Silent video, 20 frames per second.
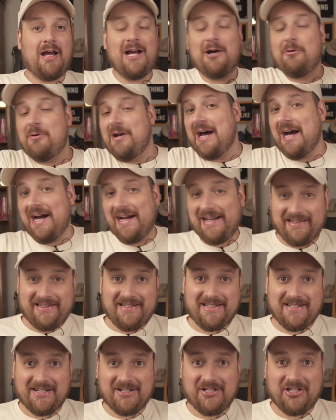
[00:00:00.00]
I would
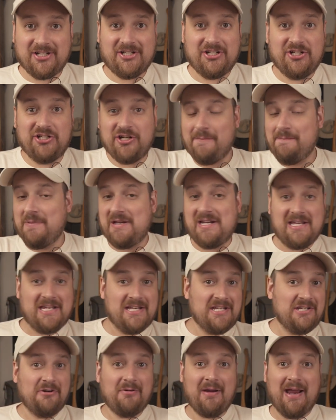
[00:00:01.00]
highly suggest jumping
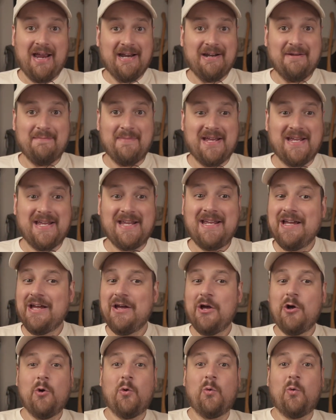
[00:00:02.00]
into anime
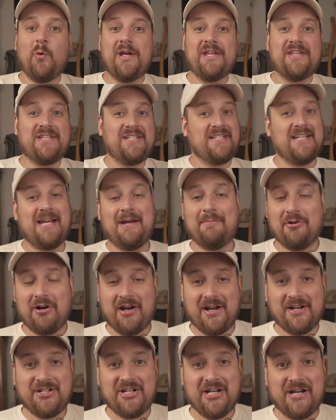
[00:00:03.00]
with
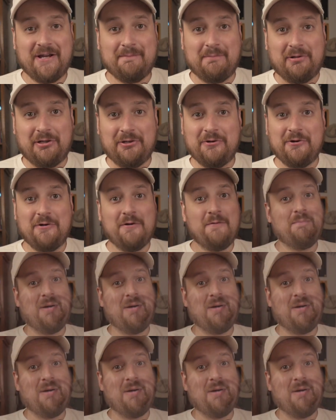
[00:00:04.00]
Samurai Champloo